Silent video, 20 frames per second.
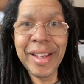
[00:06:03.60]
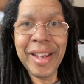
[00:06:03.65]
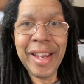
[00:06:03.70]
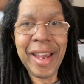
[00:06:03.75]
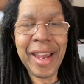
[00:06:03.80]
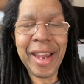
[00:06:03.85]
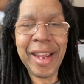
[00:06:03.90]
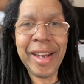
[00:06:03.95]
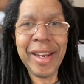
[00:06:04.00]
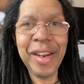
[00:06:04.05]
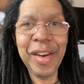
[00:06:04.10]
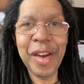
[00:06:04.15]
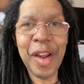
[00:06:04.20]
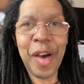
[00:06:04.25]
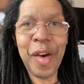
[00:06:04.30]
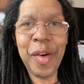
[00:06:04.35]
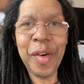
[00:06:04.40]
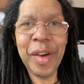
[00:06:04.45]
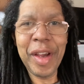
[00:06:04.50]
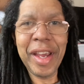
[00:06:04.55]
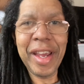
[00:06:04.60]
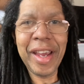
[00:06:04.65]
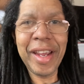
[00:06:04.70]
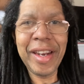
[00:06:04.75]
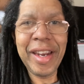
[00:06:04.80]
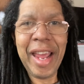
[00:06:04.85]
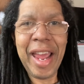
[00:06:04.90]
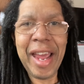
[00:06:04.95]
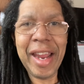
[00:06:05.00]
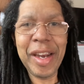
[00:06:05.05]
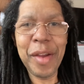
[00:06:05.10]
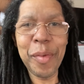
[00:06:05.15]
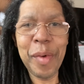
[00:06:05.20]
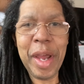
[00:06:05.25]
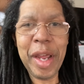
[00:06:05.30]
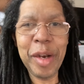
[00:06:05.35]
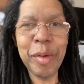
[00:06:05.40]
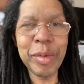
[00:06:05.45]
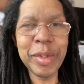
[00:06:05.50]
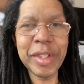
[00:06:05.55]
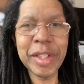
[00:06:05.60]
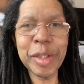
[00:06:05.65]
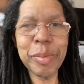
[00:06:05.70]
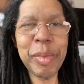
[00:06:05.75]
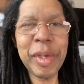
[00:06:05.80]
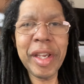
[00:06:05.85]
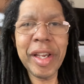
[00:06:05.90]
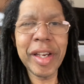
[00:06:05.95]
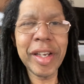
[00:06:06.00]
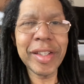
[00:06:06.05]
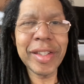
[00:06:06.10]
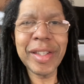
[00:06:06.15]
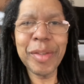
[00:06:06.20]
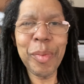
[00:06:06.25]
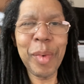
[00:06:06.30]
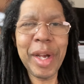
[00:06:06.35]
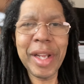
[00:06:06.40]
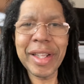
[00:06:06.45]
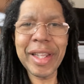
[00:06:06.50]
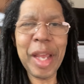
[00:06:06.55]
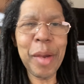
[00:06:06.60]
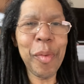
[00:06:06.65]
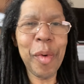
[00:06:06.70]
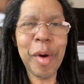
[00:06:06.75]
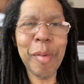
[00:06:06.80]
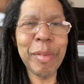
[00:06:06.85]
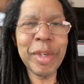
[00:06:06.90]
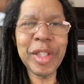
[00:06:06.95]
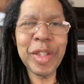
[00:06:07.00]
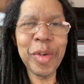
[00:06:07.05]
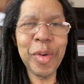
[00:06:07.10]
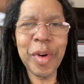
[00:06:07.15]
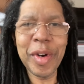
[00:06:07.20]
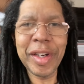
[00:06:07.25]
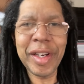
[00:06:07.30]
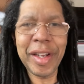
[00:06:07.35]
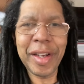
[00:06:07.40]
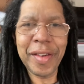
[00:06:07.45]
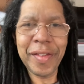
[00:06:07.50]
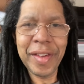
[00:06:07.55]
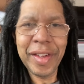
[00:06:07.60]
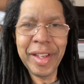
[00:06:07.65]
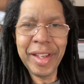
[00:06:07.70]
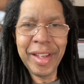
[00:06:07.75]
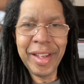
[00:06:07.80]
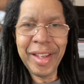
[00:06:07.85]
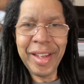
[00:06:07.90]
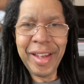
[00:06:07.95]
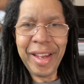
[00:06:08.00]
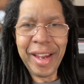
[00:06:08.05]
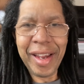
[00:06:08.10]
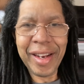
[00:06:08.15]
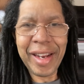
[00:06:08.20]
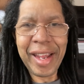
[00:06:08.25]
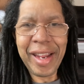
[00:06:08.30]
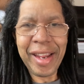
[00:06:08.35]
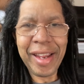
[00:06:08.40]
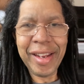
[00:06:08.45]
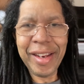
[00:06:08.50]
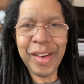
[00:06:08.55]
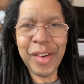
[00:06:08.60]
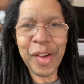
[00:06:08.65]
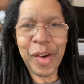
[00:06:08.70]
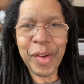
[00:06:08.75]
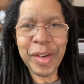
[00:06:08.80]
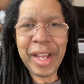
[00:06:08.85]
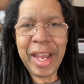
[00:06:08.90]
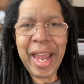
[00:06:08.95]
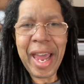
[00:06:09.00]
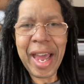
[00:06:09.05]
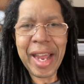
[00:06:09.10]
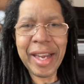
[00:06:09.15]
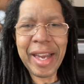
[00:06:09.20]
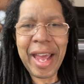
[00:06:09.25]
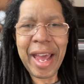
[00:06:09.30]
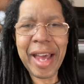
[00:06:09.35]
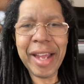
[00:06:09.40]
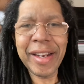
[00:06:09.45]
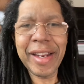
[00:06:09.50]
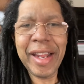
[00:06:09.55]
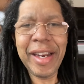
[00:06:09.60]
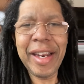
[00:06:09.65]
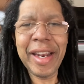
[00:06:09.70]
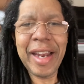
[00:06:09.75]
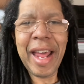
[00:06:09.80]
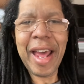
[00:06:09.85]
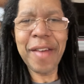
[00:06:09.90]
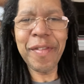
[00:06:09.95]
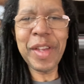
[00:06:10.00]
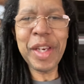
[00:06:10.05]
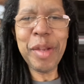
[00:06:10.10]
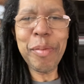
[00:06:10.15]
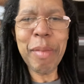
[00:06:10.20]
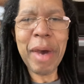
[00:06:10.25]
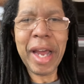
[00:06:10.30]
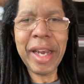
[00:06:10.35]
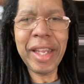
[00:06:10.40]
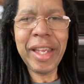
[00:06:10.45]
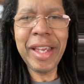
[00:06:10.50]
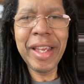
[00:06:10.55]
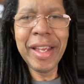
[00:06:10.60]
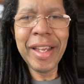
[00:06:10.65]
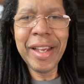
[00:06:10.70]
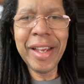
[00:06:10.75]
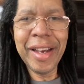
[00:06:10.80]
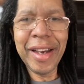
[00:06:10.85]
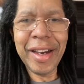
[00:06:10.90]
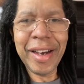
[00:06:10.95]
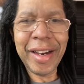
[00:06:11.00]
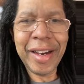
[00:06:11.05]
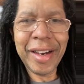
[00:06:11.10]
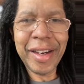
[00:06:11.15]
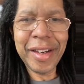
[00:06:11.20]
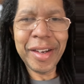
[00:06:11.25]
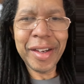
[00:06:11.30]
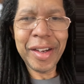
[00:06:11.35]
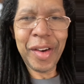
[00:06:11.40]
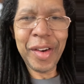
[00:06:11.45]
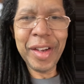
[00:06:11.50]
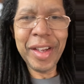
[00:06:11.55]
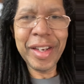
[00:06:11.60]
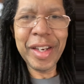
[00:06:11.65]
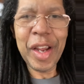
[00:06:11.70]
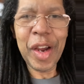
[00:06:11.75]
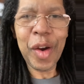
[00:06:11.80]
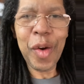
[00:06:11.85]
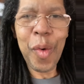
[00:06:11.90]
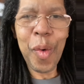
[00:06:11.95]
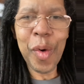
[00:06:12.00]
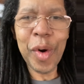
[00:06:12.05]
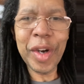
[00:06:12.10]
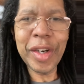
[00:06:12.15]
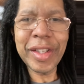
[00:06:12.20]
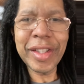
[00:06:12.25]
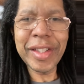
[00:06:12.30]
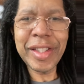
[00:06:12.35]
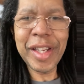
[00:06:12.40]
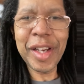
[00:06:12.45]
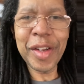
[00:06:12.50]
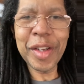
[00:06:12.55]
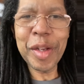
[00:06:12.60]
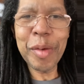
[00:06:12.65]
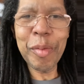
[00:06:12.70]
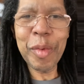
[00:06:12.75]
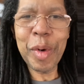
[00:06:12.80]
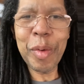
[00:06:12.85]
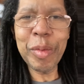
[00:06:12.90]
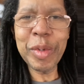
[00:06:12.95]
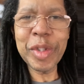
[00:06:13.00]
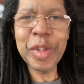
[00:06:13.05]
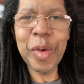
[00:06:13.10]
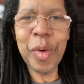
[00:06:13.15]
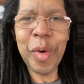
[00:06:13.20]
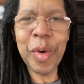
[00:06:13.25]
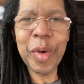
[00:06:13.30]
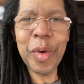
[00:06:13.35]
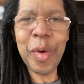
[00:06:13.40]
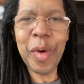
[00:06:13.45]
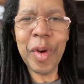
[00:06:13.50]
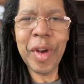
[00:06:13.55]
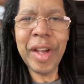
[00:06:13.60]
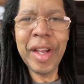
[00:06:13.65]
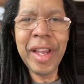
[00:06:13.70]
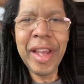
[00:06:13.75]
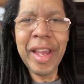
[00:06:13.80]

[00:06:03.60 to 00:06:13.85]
And, you know, and, and, it, and it was just because what? They weren't mature enough. And they, you know, they hadn't had, they didn't have anybody uh, in their corner to tell them what was going on.